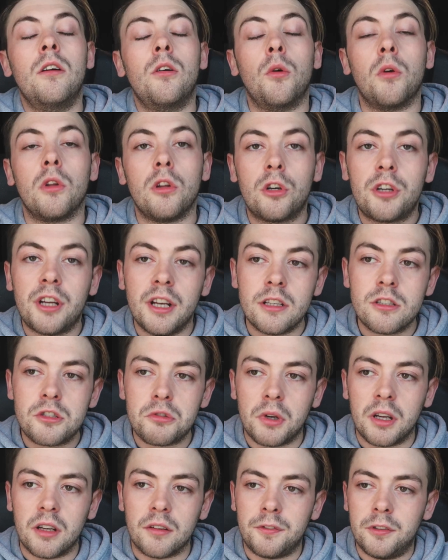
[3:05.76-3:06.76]
We were looking
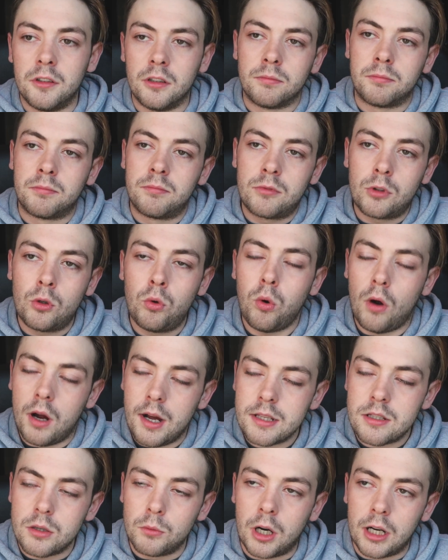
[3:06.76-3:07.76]
into it for
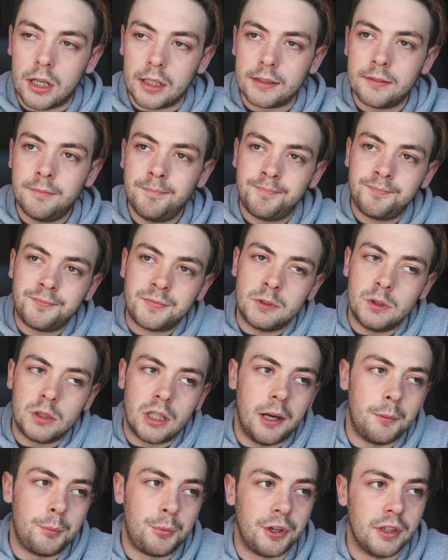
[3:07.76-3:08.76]
quite a while, it was
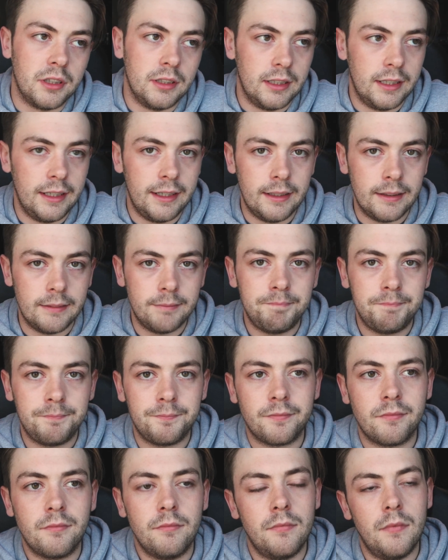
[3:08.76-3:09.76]
getting pretty late,
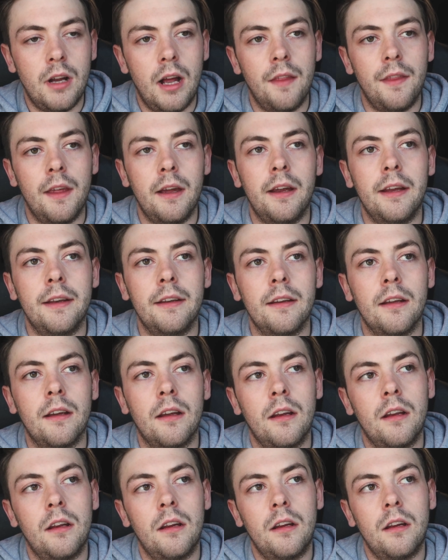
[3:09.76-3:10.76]
and
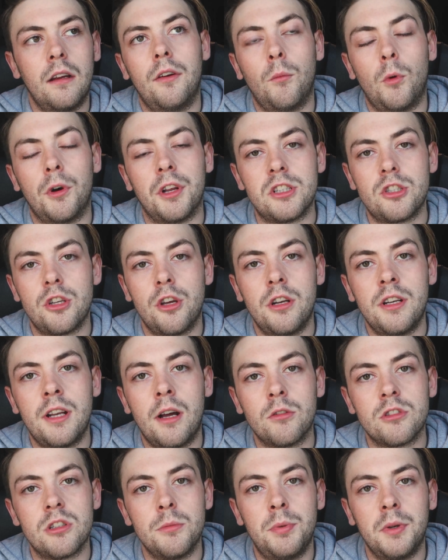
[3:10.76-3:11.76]
then what it turned
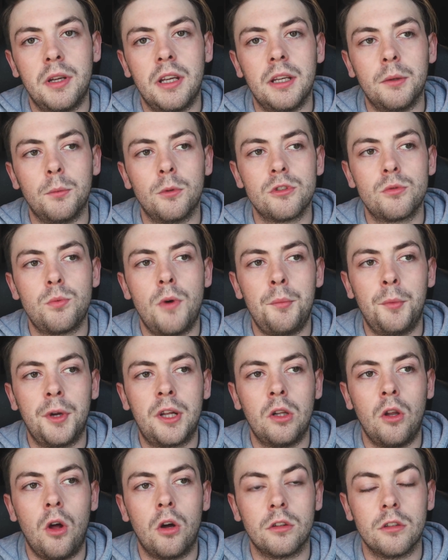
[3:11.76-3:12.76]
out to be was when we
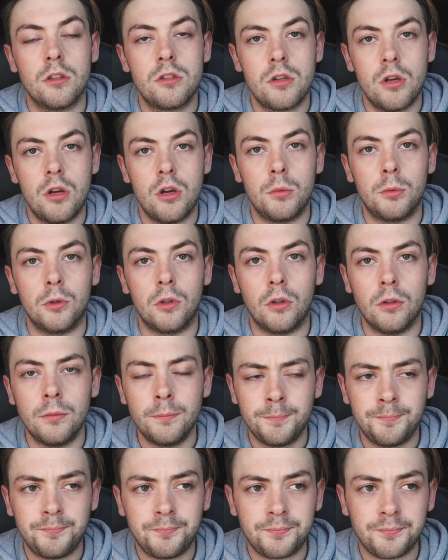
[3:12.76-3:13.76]
clocked the
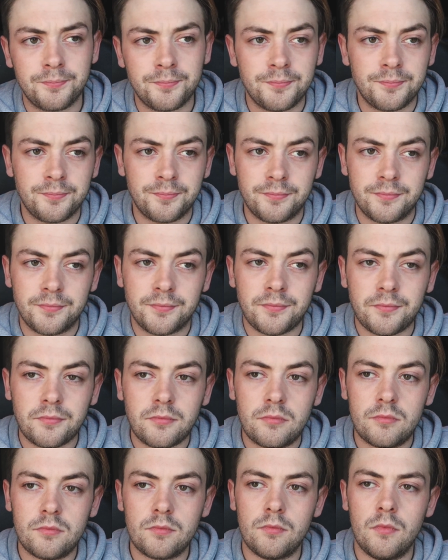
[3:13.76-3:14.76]
turbo,
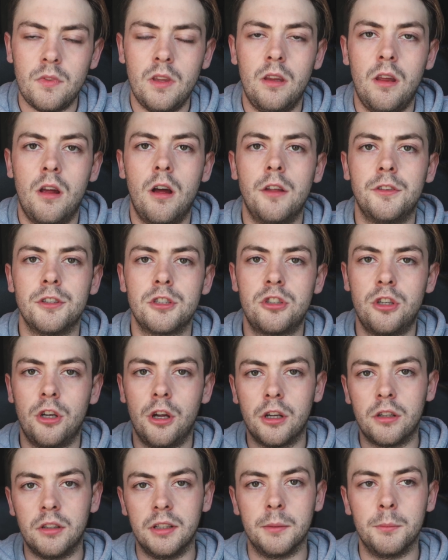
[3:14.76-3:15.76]
the
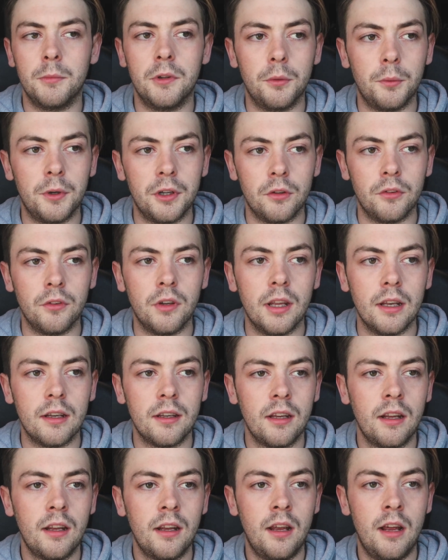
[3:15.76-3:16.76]
circlip that we undid